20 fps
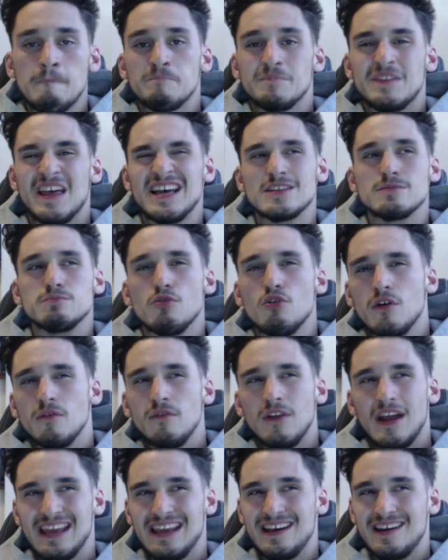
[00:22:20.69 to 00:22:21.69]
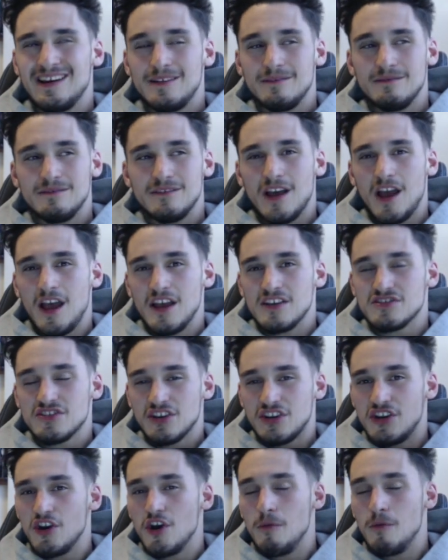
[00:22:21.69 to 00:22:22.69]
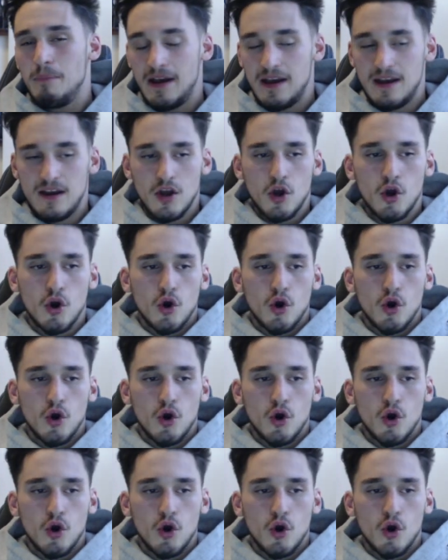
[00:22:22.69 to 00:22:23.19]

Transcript: That's more of like a secure bet.